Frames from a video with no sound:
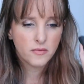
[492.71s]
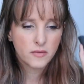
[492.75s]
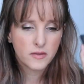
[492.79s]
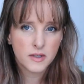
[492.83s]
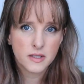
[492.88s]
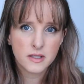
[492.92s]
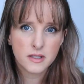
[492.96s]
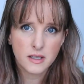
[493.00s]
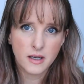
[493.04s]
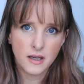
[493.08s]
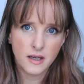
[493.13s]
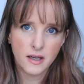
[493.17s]

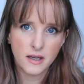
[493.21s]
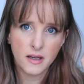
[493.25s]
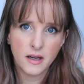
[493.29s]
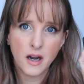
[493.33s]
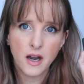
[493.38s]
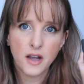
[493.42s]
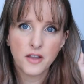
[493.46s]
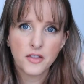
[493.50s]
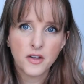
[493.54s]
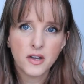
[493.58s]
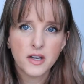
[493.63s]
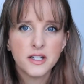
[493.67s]
This guy,
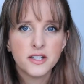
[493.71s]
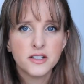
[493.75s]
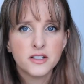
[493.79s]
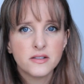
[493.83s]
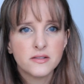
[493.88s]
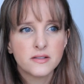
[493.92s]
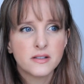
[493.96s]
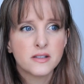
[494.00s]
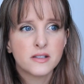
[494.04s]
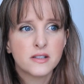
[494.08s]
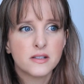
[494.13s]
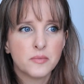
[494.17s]
I thought I'd
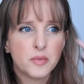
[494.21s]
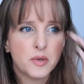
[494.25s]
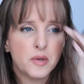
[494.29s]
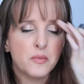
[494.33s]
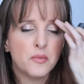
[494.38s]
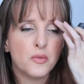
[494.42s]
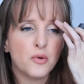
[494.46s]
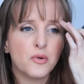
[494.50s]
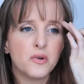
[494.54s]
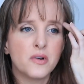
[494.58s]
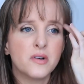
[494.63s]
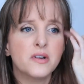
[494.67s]
use this a
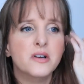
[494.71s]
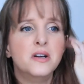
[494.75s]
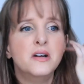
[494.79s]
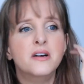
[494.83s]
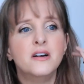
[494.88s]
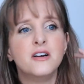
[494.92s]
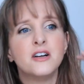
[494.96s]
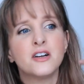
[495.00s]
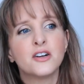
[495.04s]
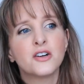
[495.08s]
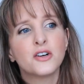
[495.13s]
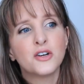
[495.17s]
bit more
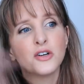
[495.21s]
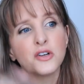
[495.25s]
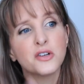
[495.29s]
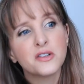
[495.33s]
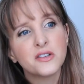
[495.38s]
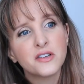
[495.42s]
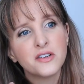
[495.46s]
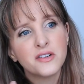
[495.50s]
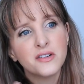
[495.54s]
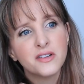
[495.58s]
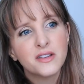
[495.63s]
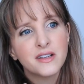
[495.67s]

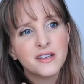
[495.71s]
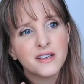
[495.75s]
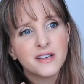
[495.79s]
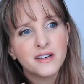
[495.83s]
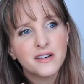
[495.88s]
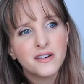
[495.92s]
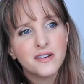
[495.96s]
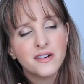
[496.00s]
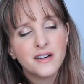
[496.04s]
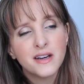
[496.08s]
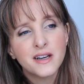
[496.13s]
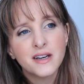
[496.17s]
earlier in the
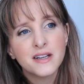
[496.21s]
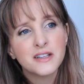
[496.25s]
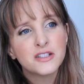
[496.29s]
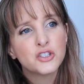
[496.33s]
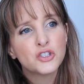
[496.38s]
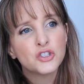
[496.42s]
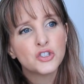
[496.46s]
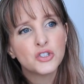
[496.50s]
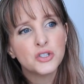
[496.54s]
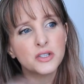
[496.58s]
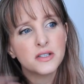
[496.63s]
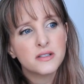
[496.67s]
year, and I
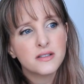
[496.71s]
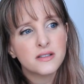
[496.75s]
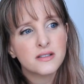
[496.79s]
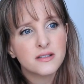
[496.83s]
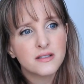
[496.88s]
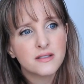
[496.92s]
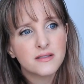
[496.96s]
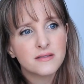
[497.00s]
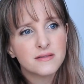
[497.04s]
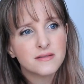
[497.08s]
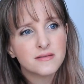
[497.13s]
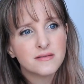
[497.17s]
just,
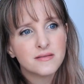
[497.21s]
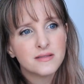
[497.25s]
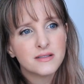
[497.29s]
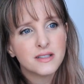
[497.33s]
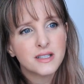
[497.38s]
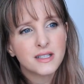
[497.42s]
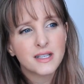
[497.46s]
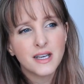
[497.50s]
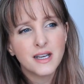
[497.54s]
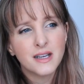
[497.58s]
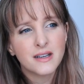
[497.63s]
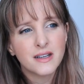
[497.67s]

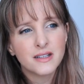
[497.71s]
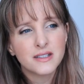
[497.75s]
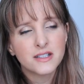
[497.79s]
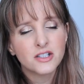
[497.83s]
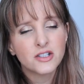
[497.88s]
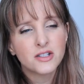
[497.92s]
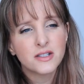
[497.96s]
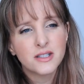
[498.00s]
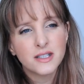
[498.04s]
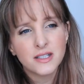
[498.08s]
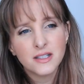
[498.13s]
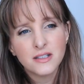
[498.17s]
again, I
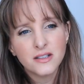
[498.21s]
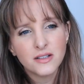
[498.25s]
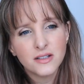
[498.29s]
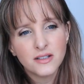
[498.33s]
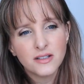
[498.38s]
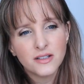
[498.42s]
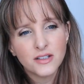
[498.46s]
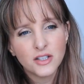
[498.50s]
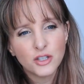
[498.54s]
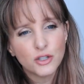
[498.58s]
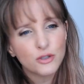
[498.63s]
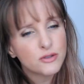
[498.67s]
just didn't
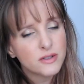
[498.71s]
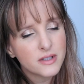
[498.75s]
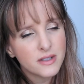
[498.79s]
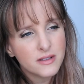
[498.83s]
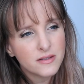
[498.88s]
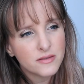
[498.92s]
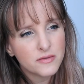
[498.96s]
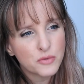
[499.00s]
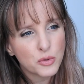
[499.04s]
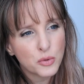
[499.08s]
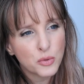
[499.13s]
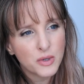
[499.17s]
use
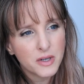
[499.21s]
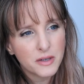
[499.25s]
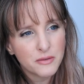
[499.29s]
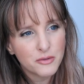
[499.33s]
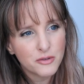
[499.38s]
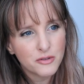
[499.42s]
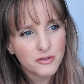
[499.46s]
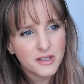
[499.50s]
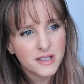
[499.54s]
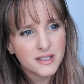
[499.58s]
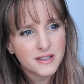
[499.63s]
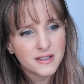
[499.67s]
it for
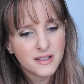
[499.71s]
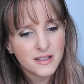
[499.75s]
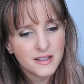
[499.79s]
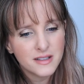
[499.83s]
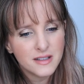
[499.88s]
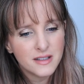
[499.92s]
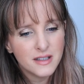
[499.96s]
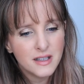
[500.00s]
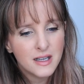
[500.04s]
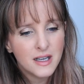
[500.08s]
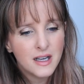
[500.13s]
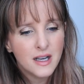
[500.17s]
whatever
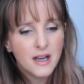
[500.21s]
reason.